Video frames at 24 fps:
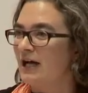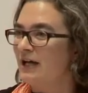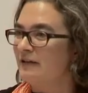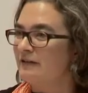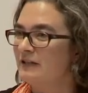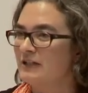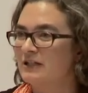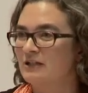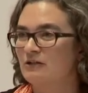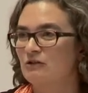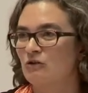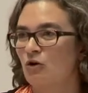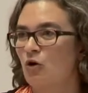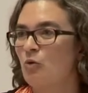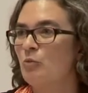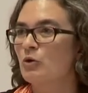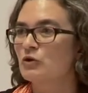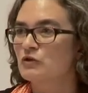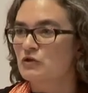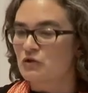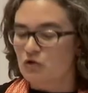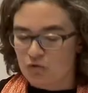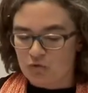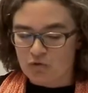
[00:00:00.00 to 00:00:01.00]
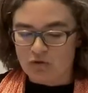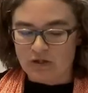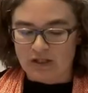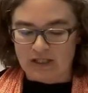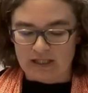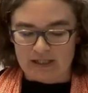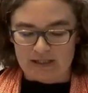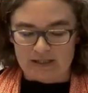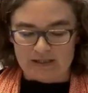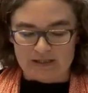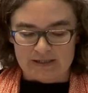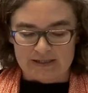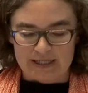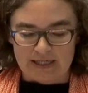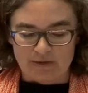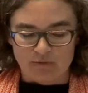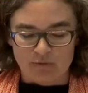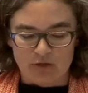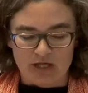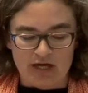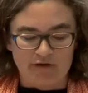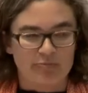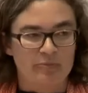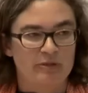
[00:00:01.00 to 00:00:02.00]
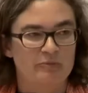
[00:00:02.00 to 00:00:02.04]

I think almost two years, that we have